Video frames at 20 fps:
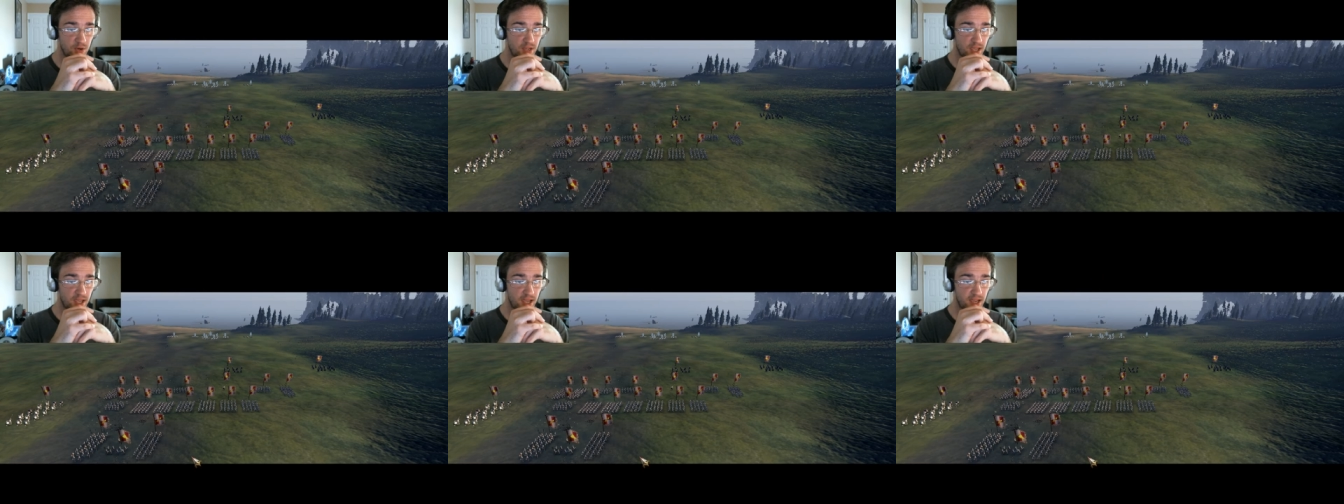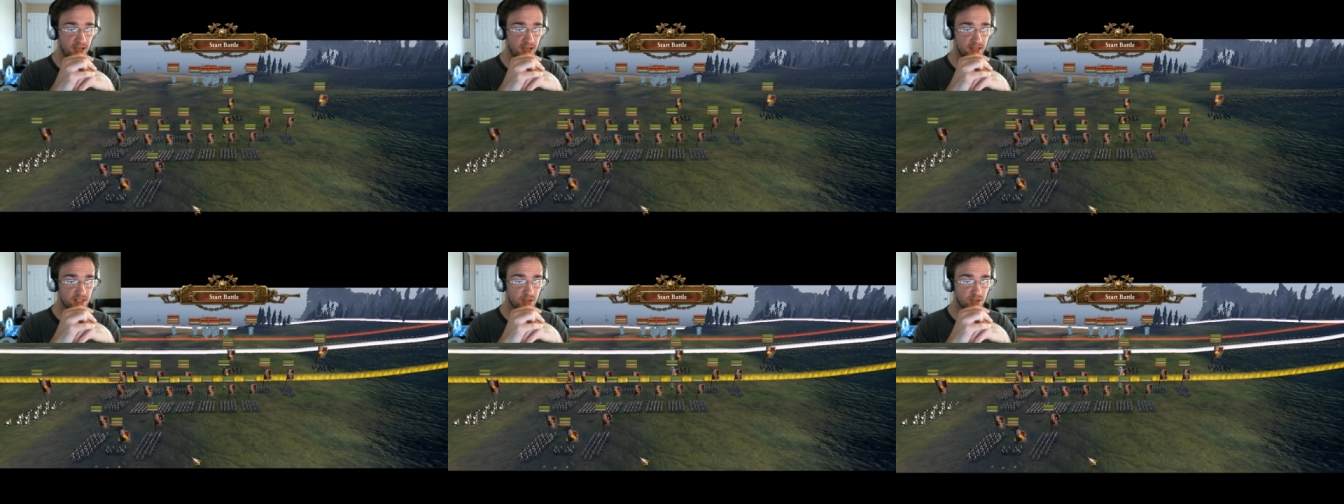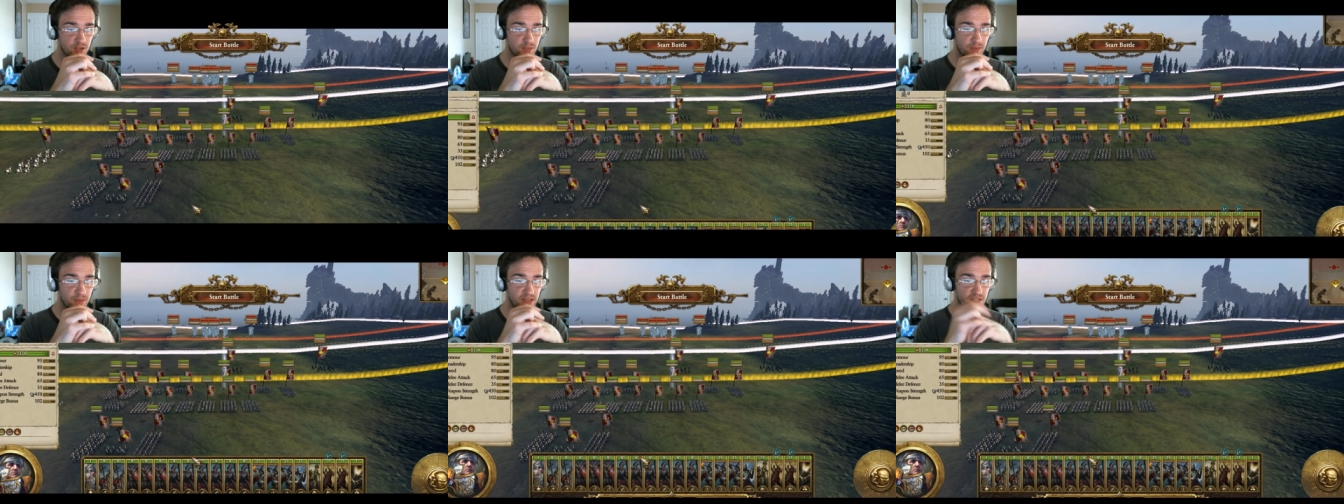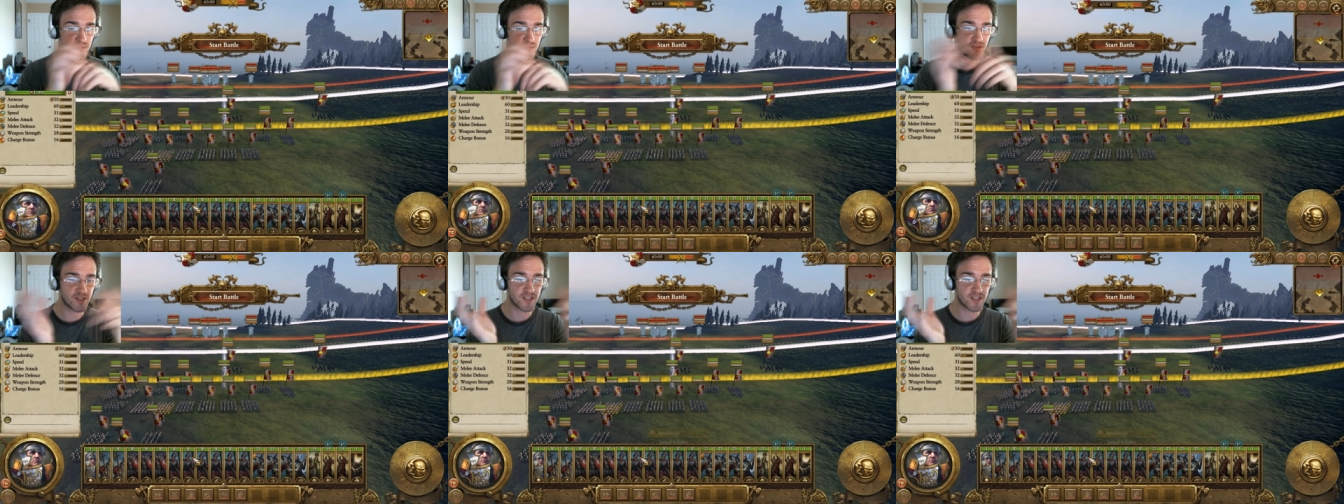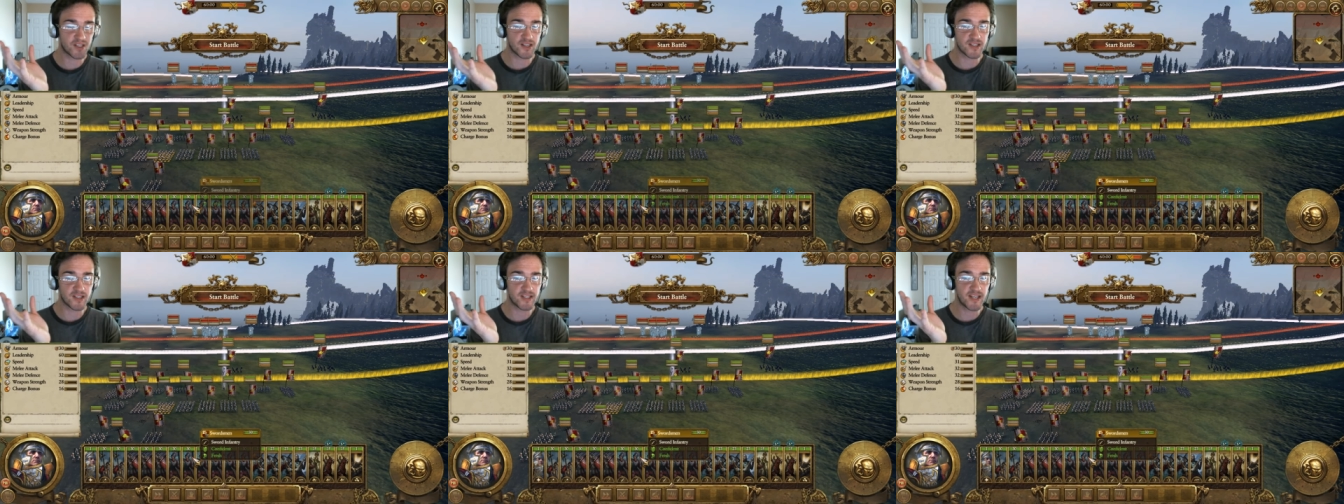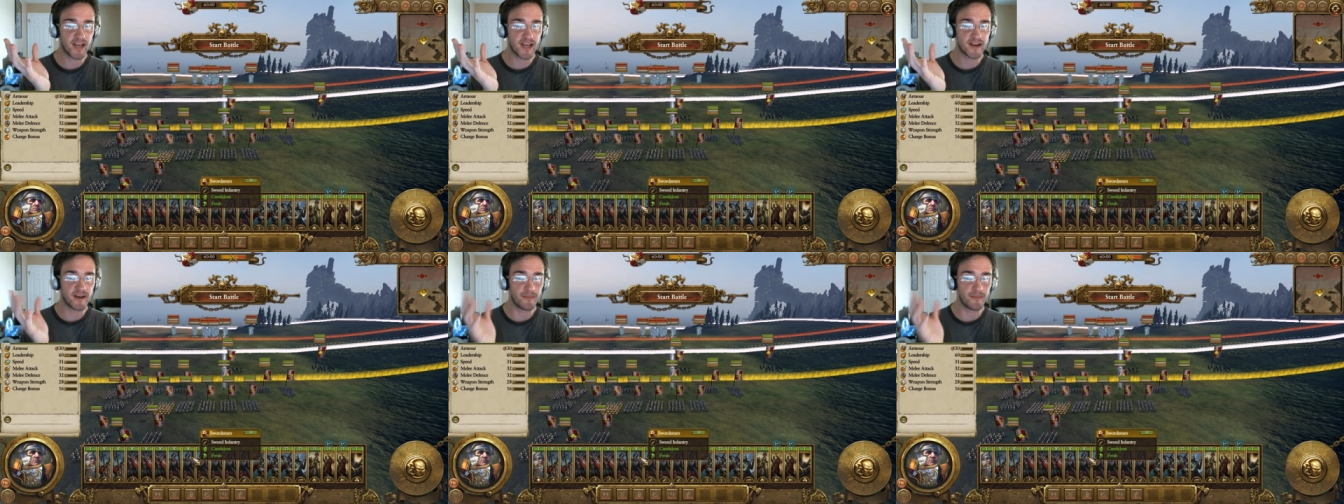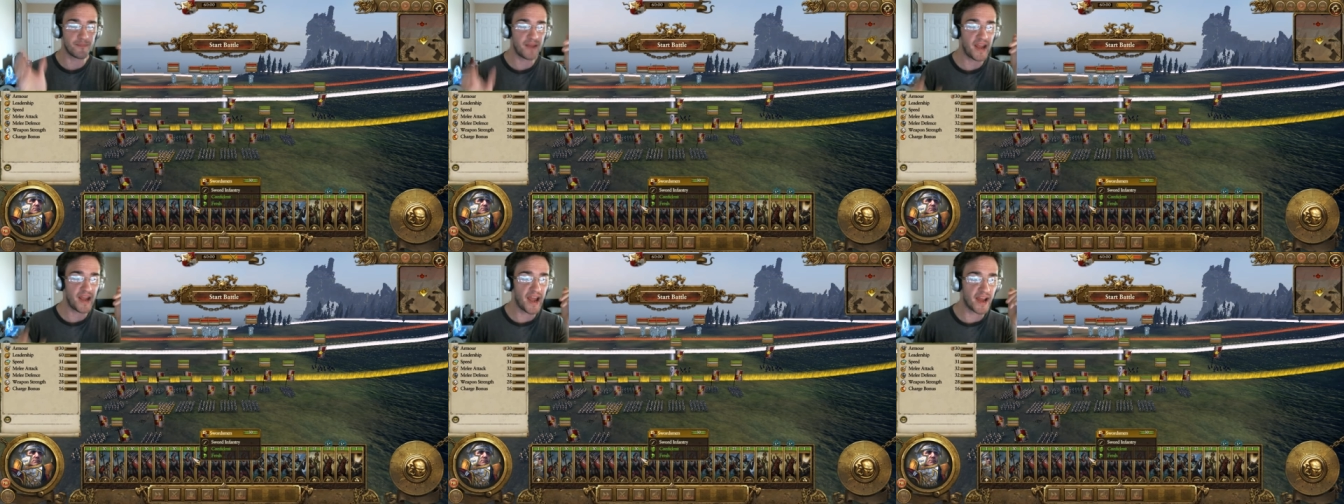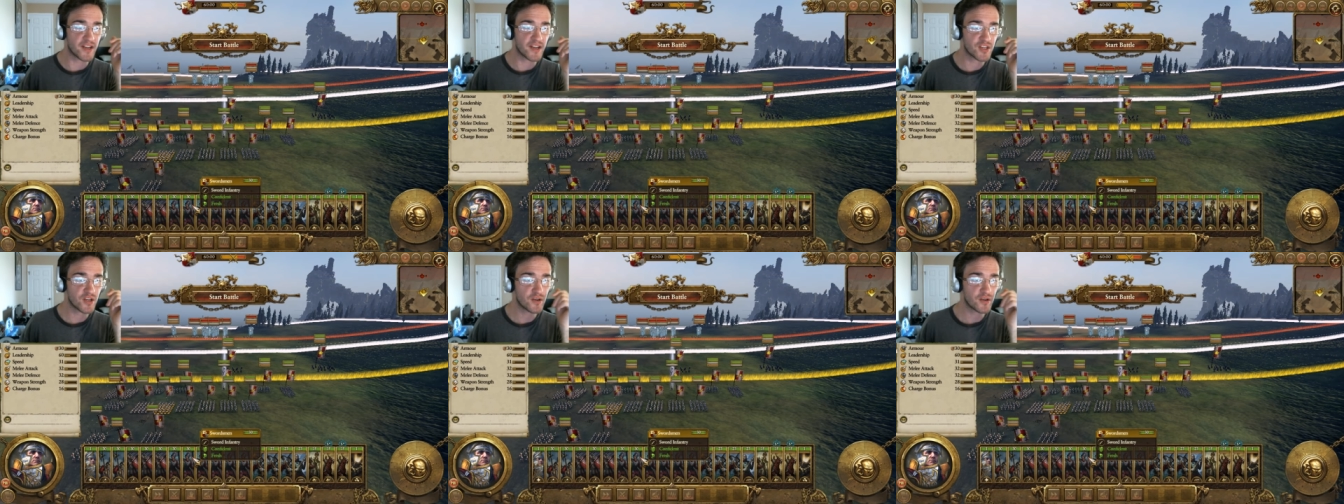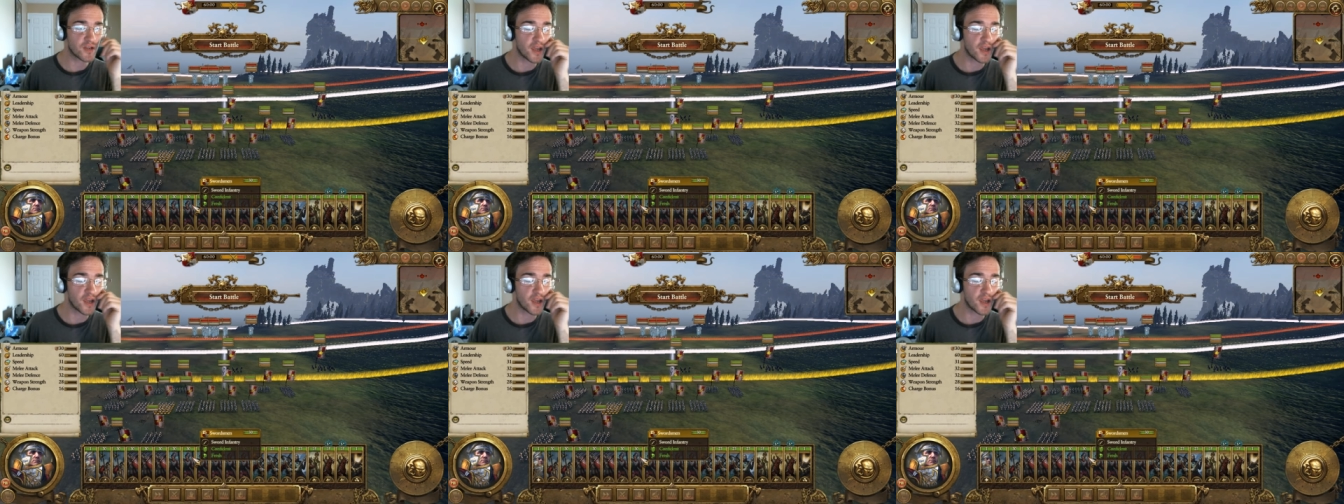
Okay, so it's basically just a set-up match.